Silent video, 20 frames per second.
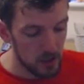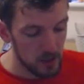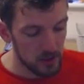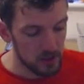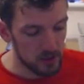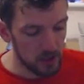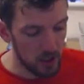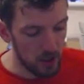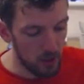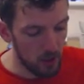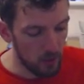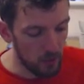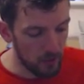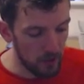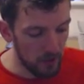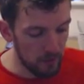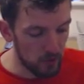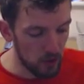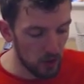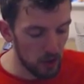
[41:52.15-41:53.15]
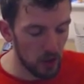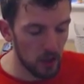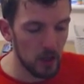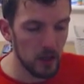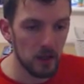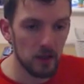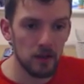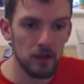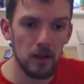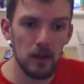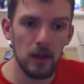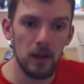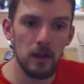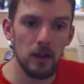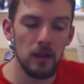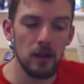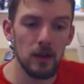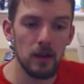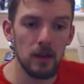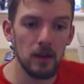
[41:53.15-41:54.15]
So they've got like the
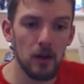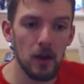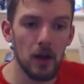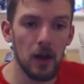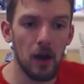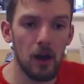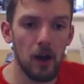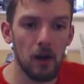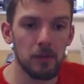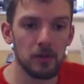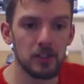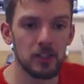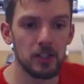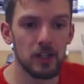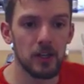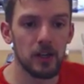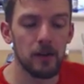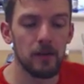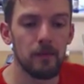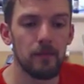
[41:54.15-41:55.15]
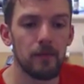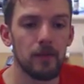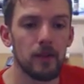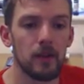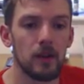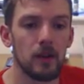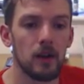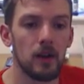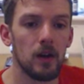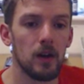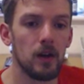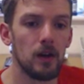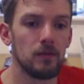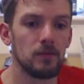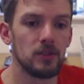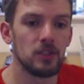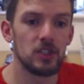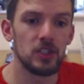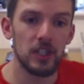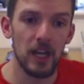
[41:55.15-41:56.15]
Knight Armiger
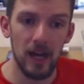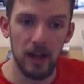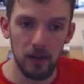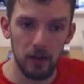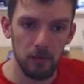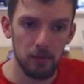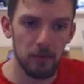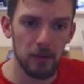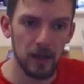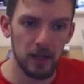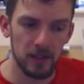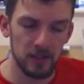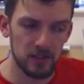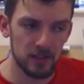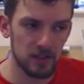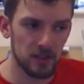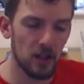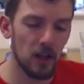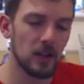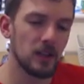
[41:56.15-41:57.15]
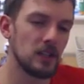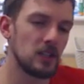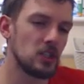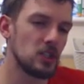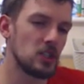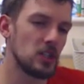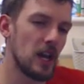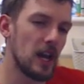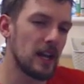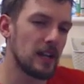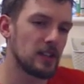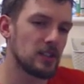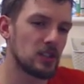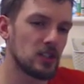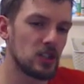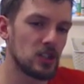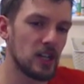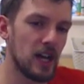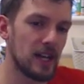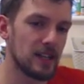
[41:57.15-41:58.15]
shell, but slightly changed
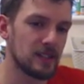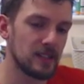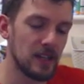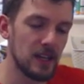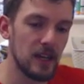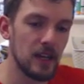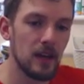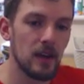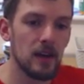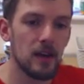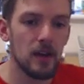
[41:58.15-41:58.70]
chassis.